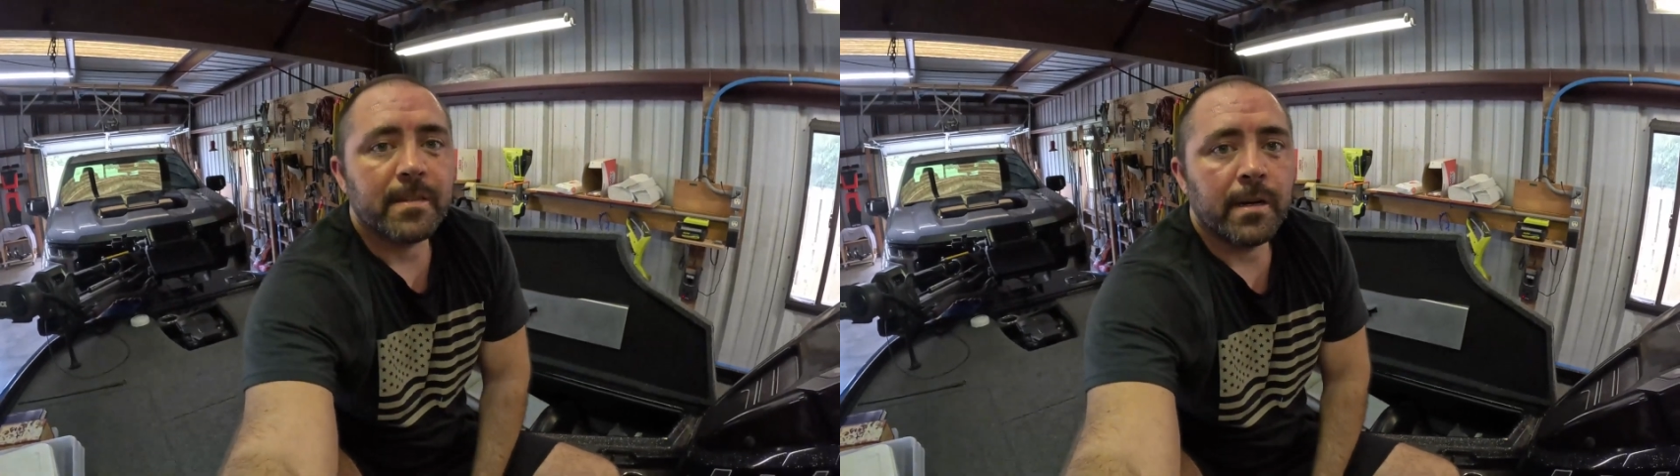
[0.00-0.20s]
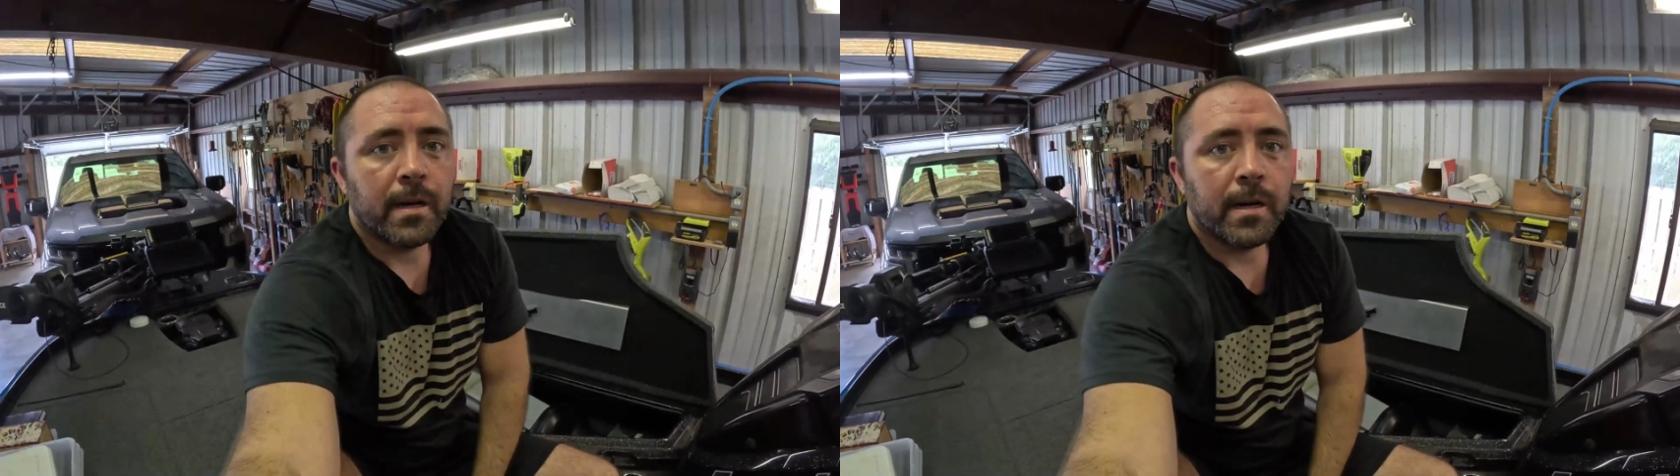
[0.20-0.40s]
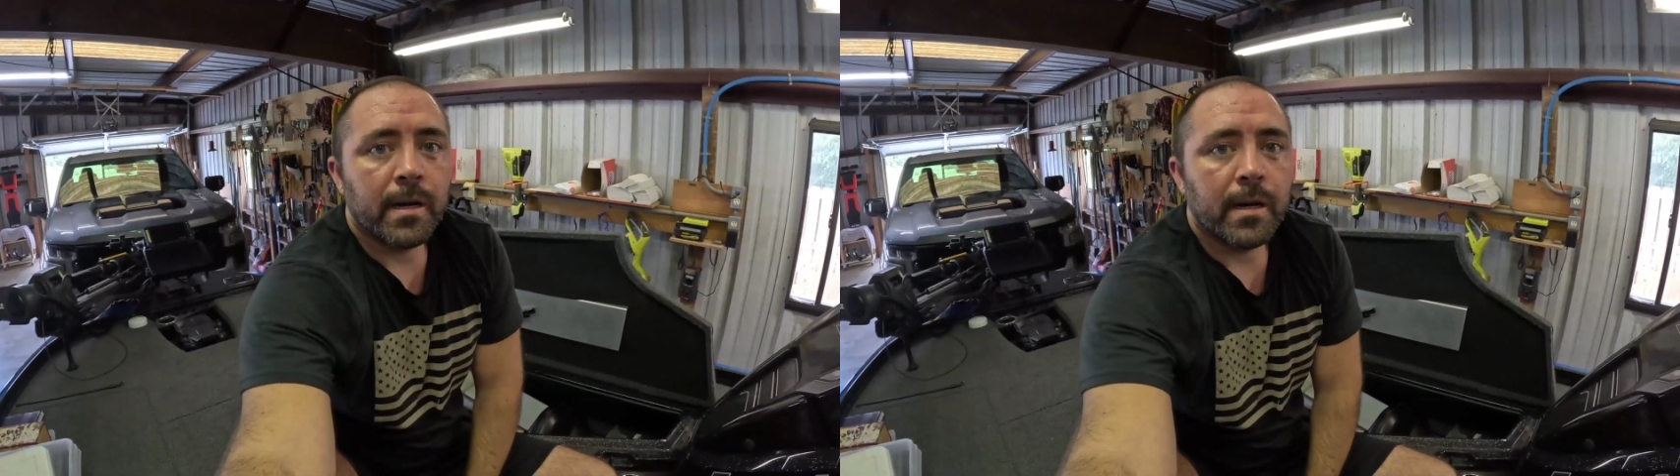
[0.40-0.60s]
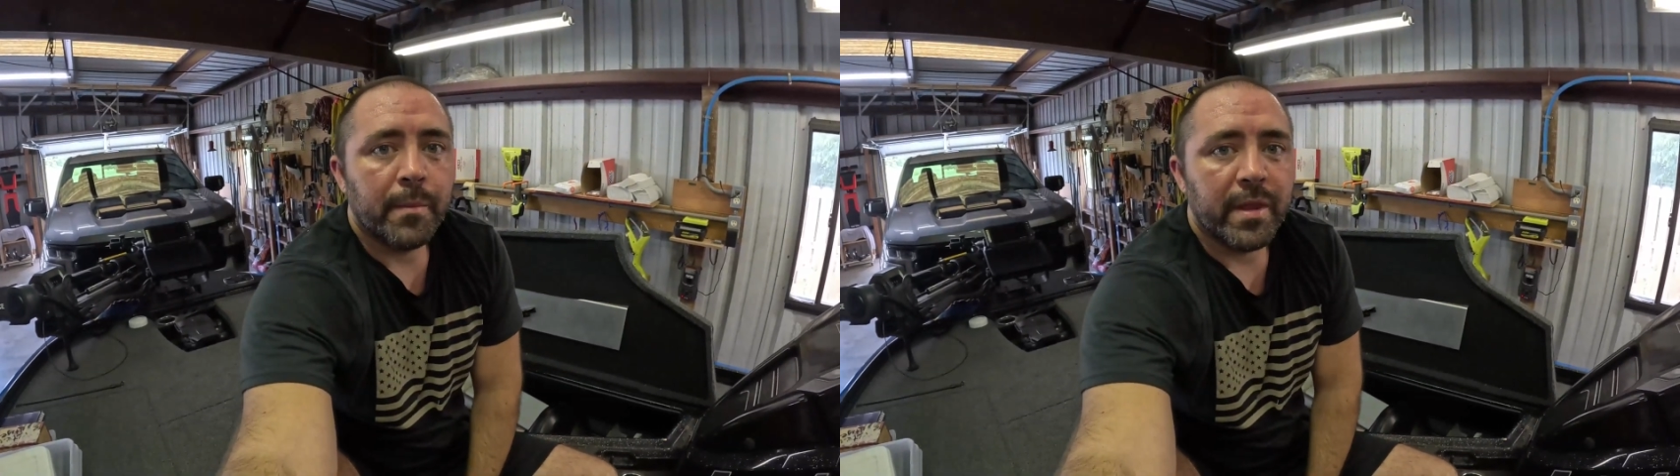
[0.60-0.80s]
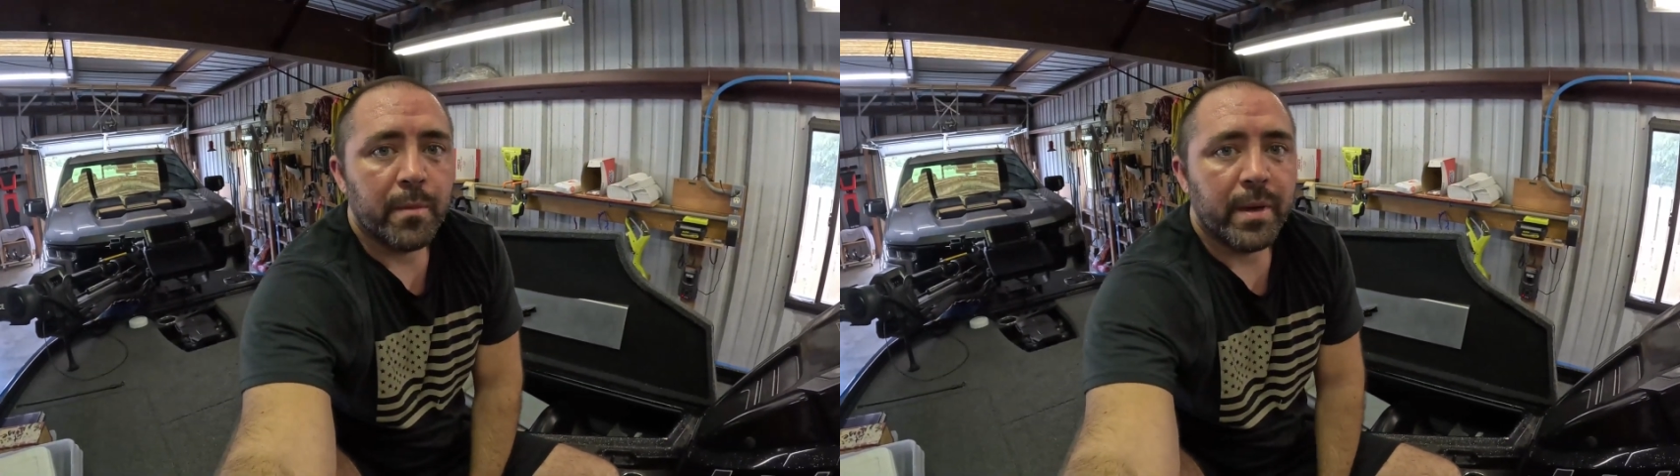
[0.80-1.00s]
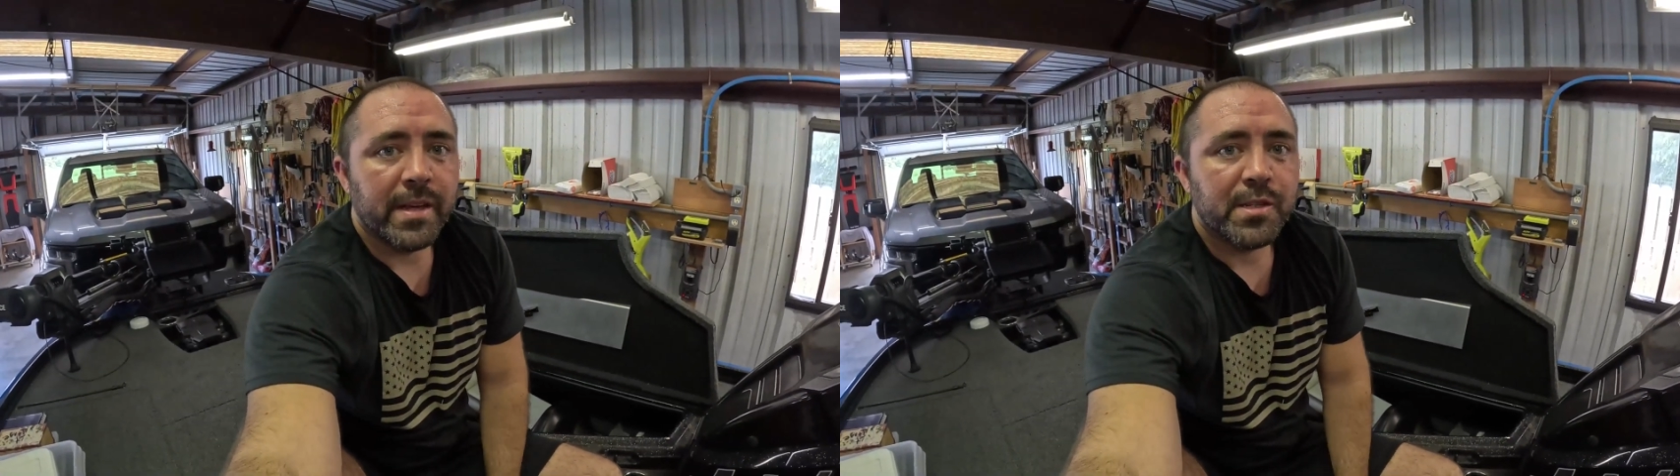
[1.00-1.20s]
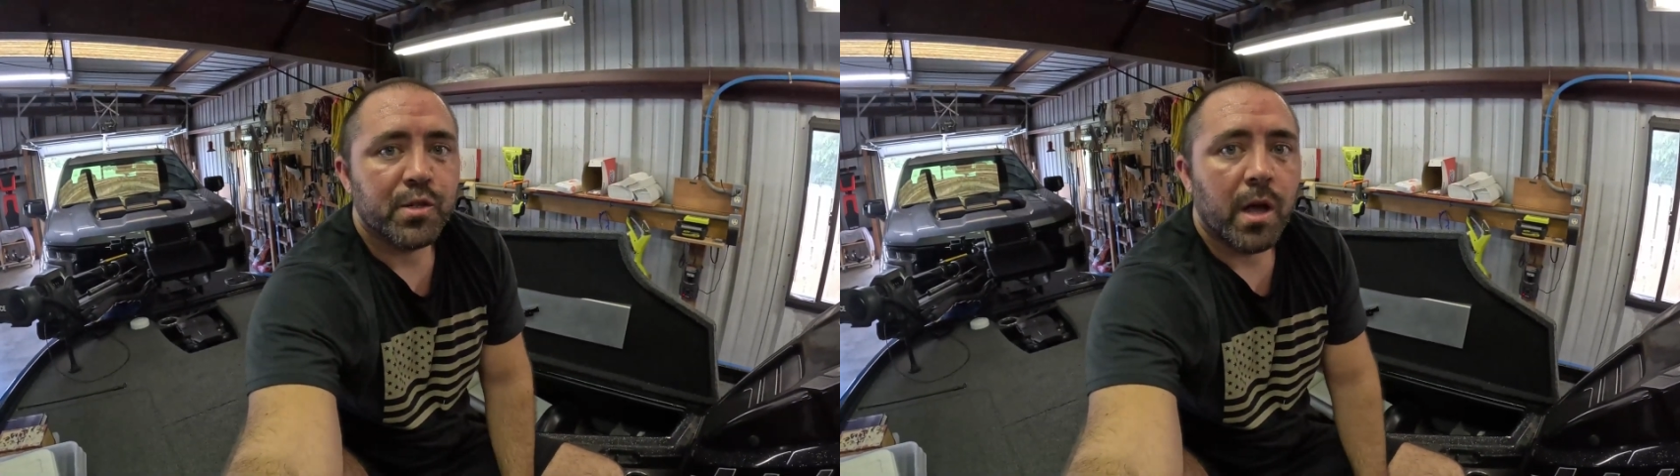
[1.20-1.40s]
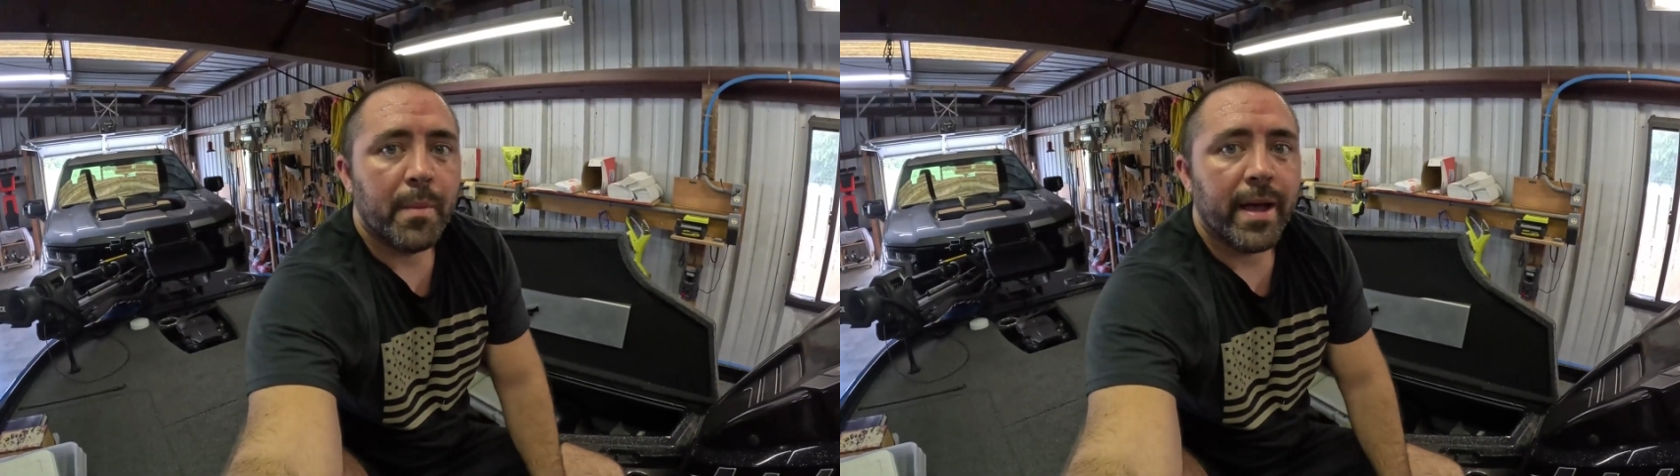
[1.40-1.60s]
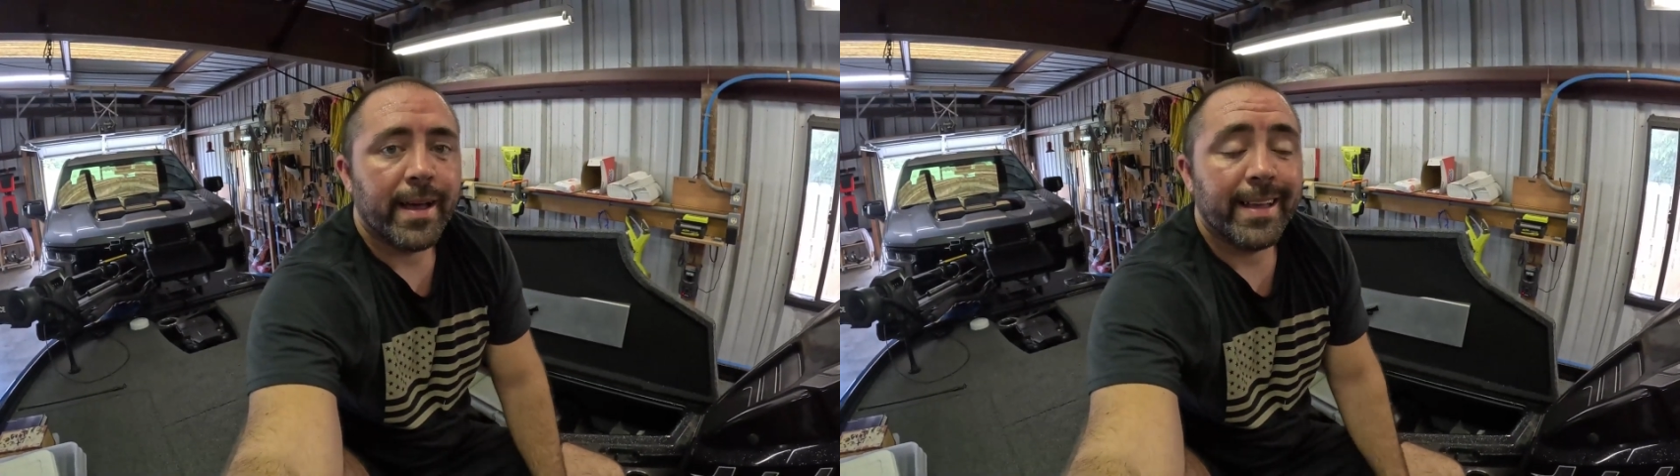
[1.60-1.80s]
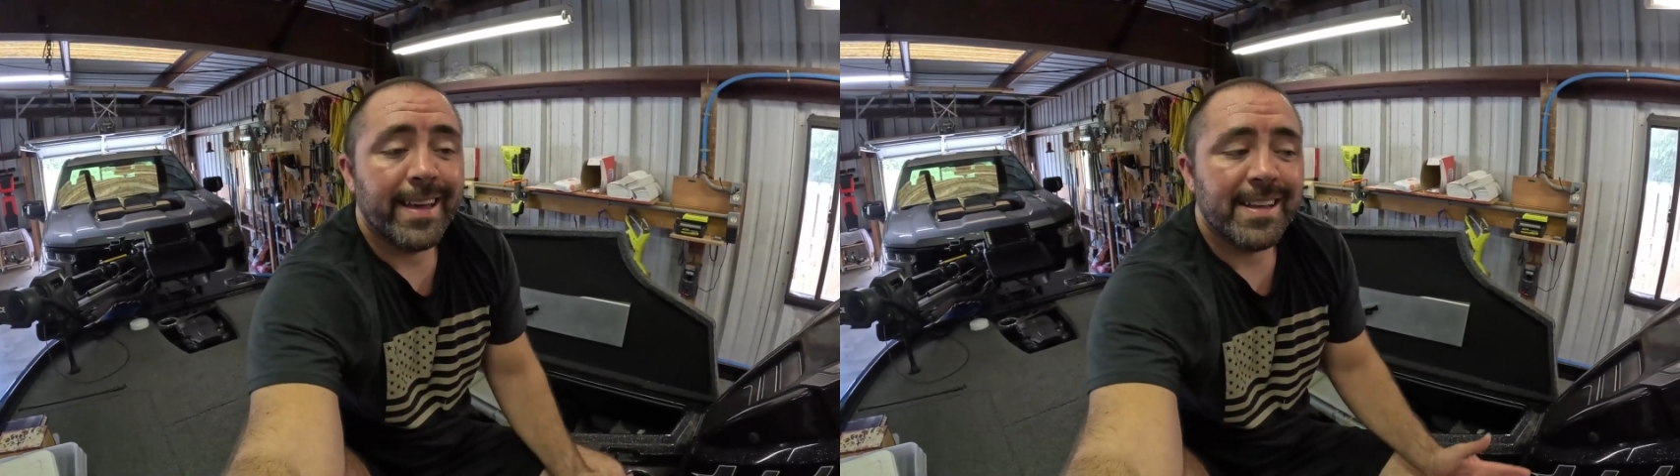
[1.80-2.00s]
Uh, I mean, the biggest drawback,
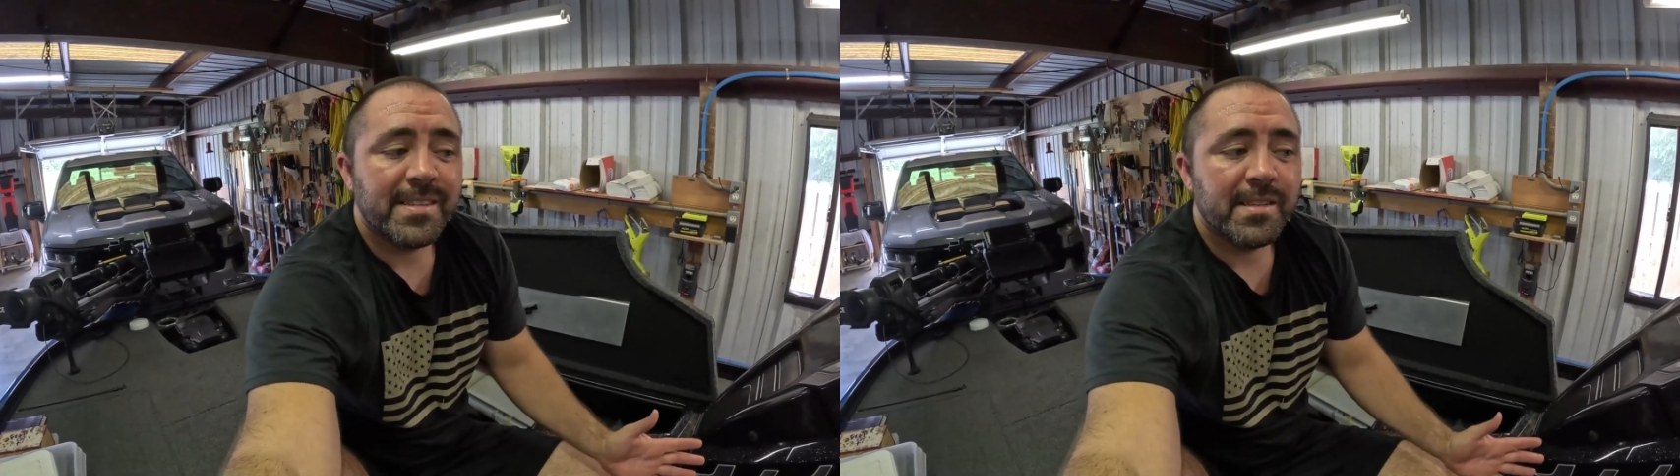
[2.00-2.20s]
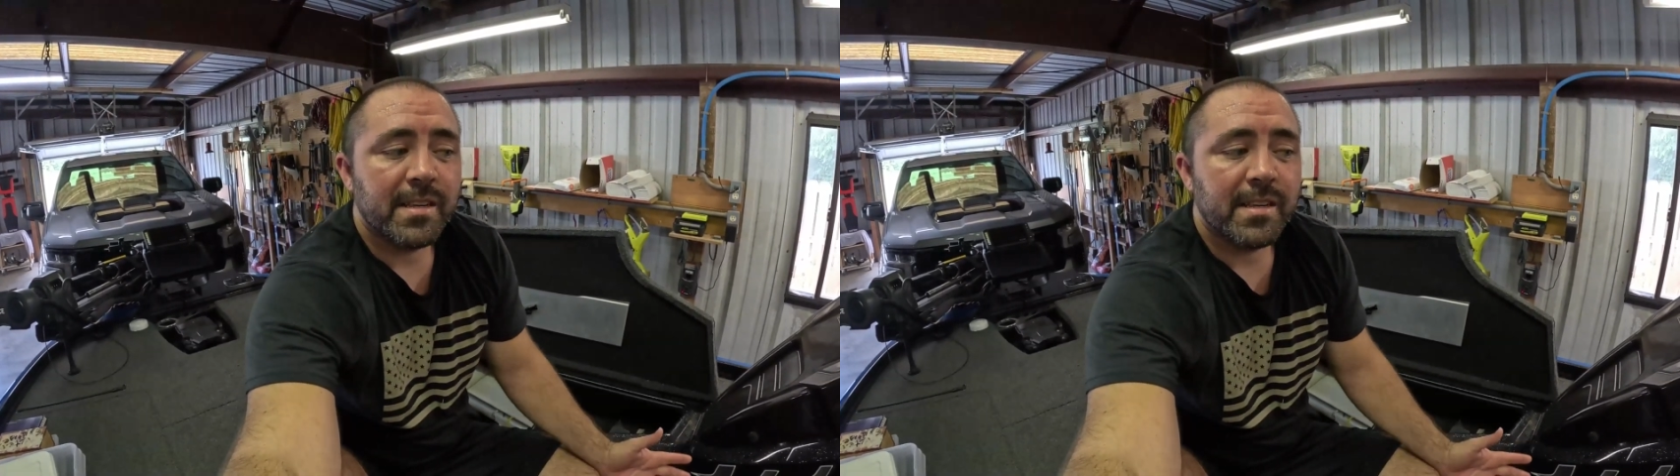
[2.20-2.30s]
I guess,